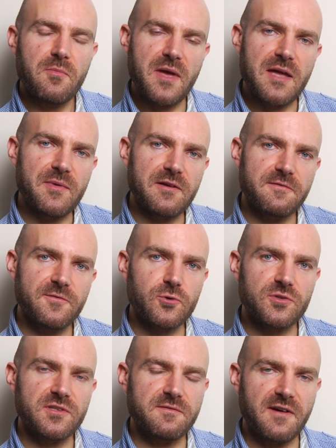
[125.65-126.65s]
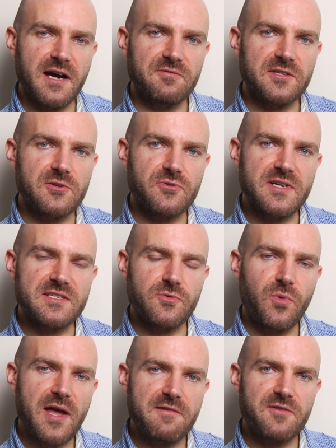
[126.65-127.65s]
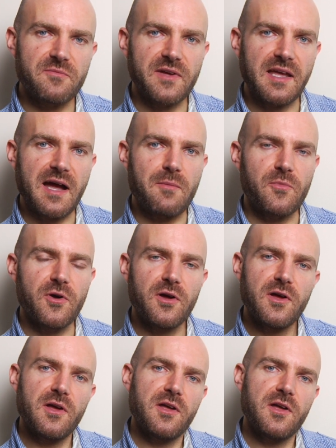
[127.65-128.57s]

maybe at 45 degrees away from the camera,